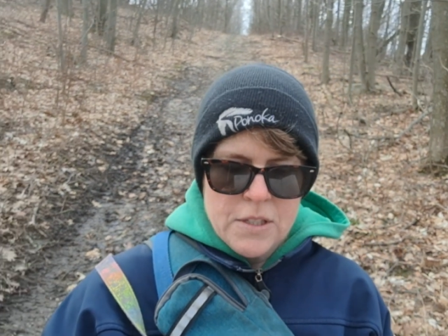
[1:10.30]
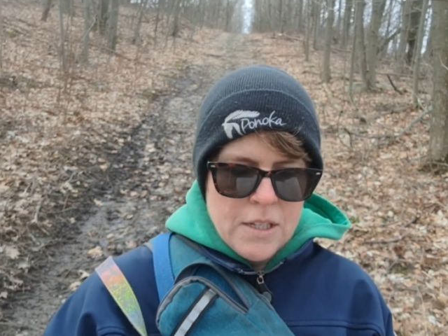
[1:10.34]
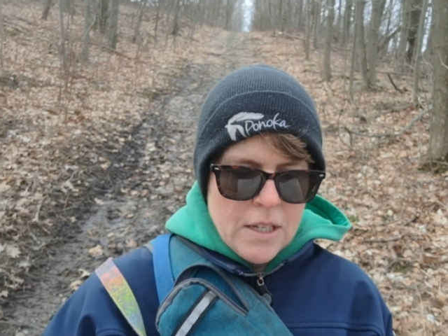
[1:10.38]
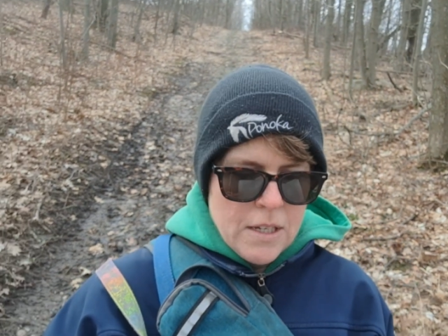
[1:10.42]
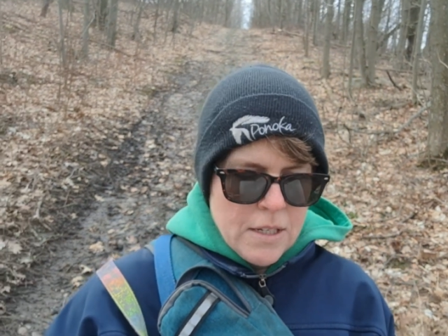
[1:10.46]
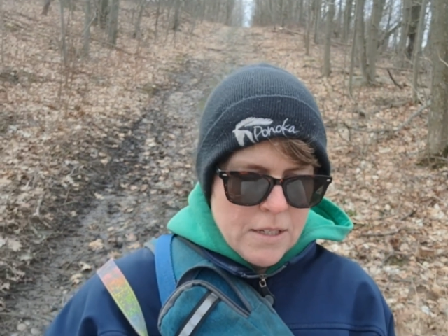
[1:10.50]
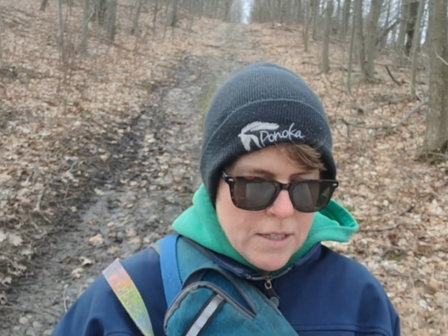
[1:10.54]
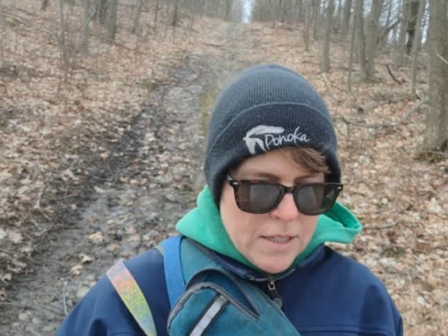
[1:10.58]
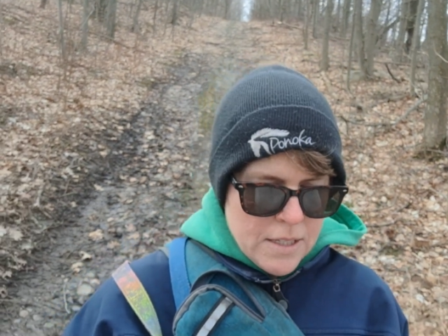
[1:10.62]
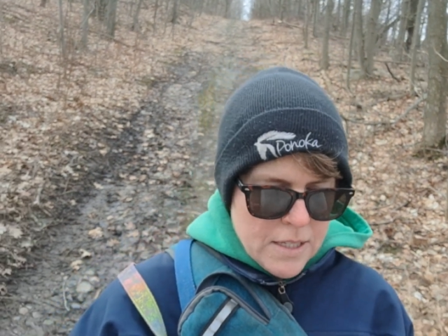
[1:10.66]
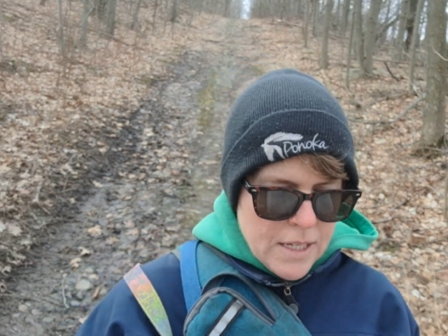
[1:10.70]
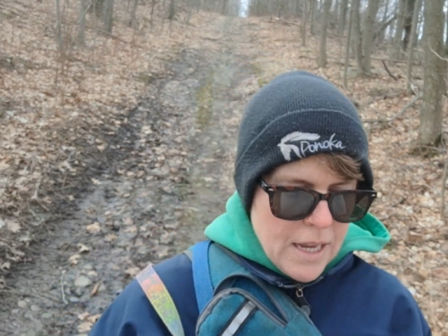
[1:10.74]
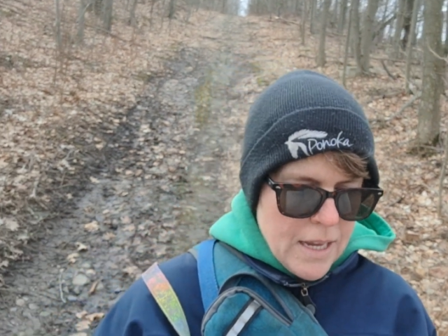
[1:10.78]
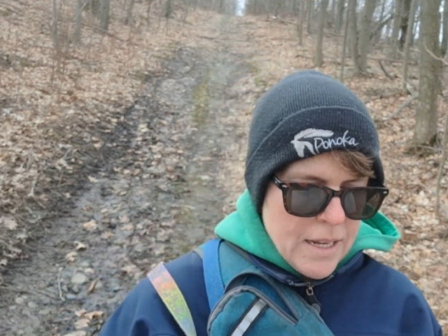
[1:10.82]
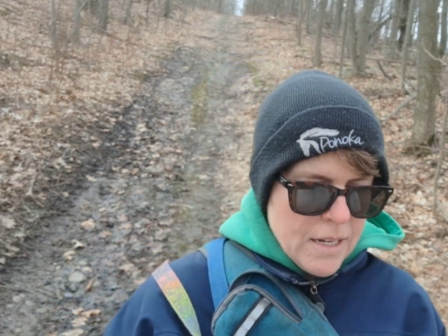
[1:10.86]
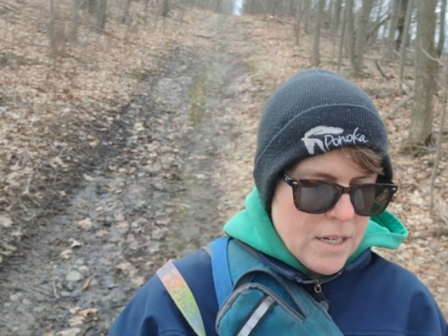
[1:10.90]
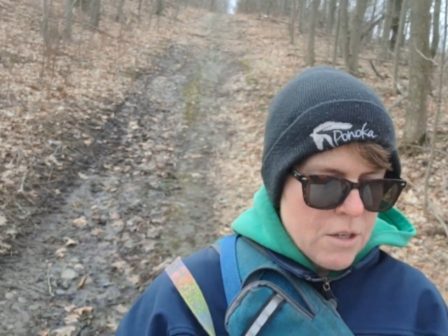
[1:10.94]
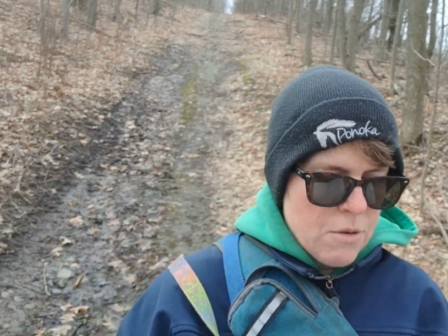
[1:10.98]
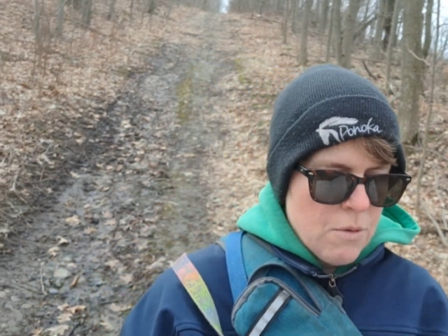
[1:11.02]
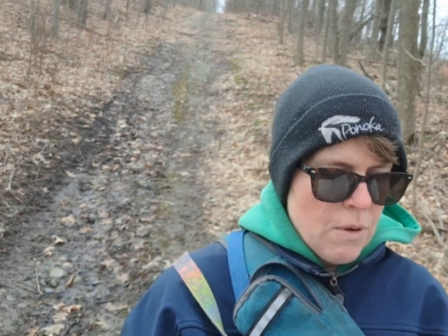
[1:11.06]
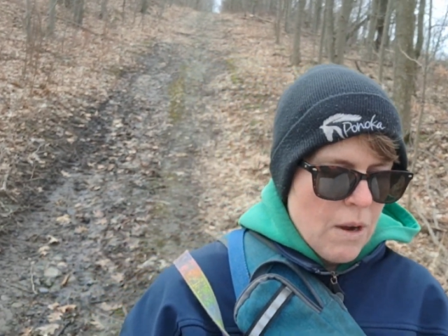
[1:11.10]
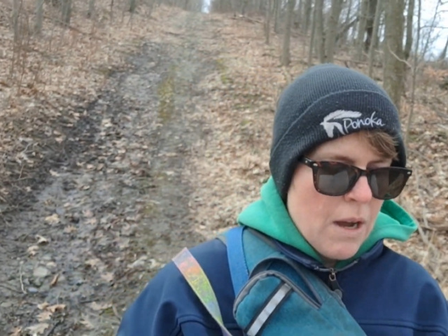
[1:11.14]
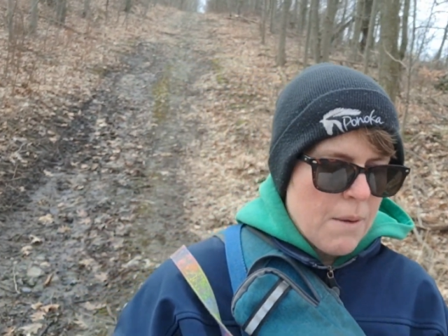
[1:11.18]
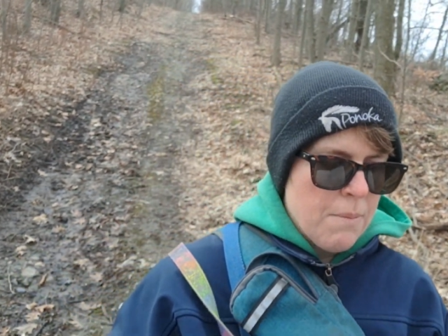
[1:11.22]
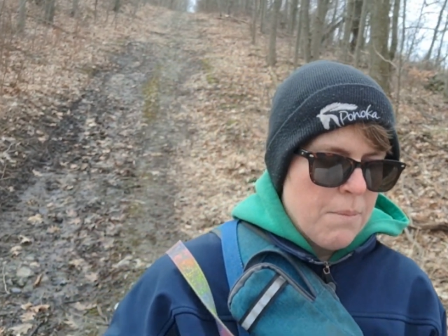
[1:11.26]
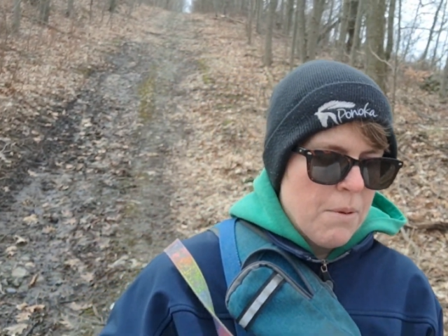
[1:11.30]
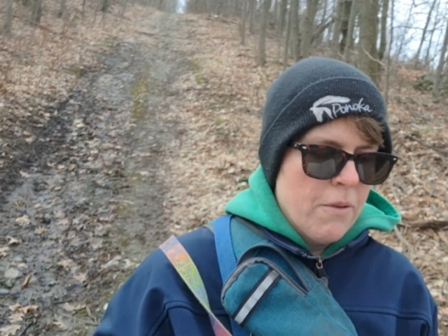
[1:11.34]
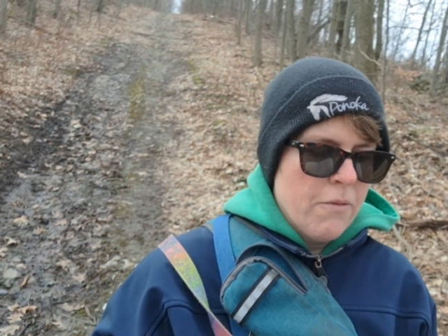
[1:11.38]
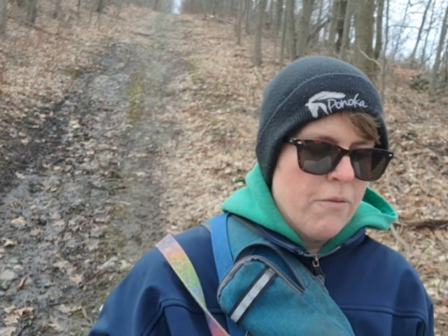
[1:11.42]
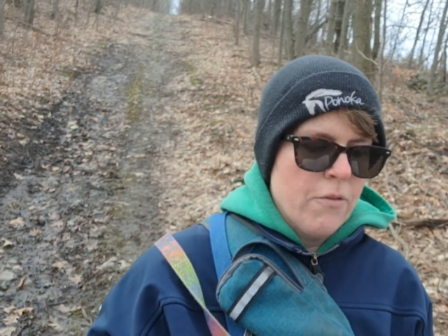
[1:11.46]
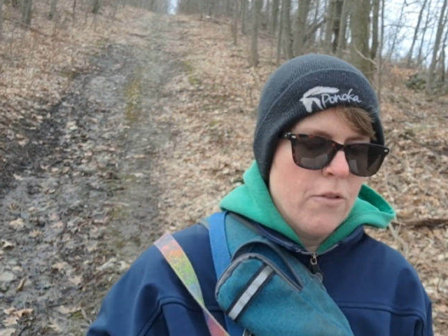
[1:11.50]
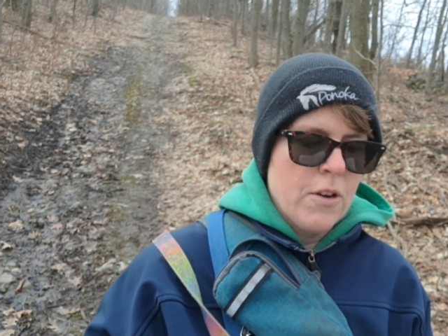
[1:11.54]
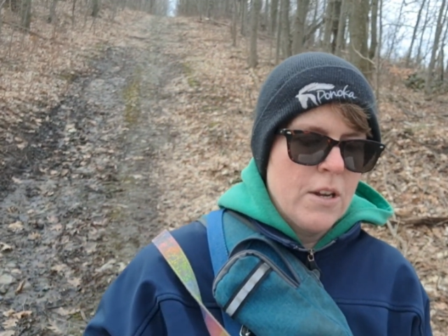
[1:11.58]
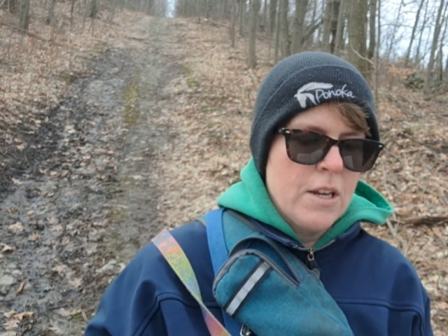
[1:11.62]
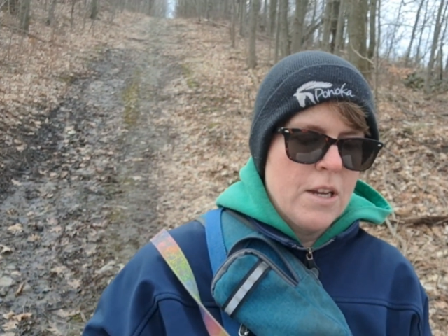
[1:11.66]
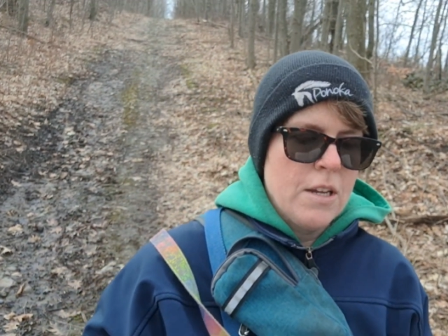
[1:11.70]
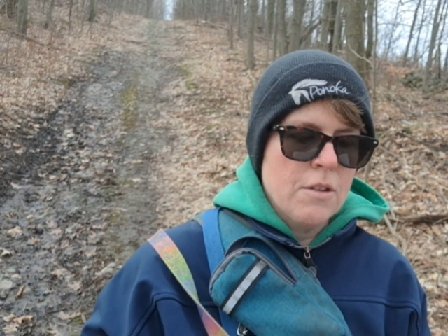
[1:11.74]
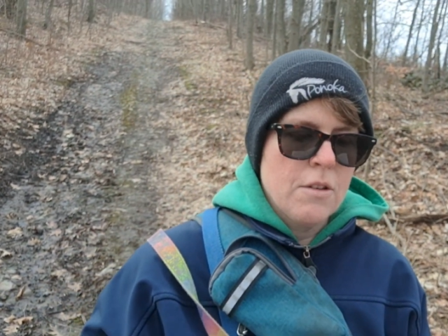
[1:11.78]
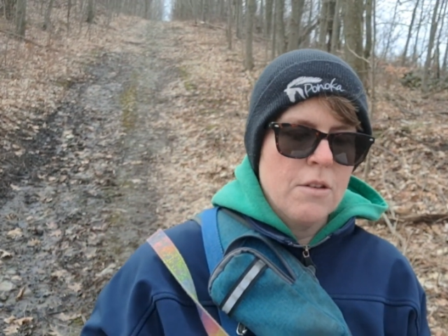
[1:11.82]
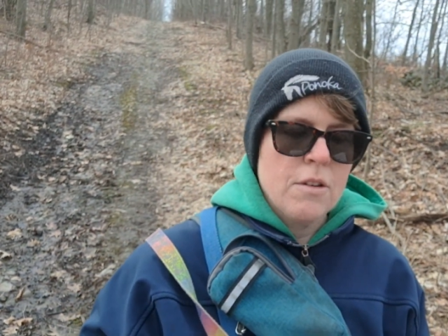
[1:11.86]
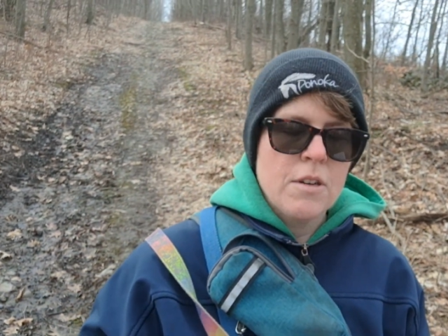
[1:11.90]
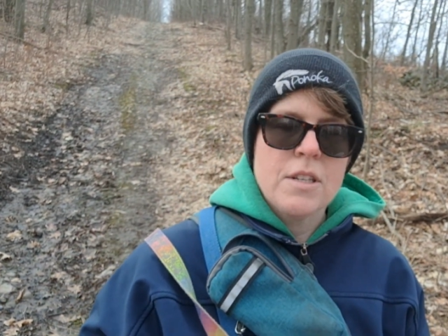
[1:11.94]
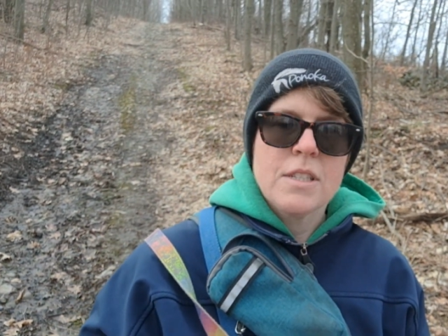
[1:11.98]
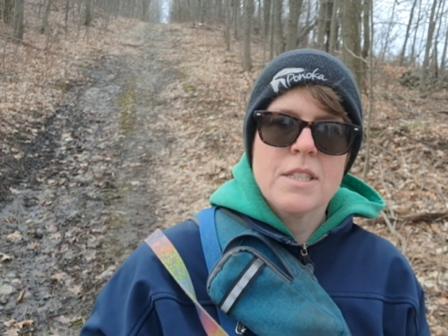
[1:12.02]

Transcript: set you up for either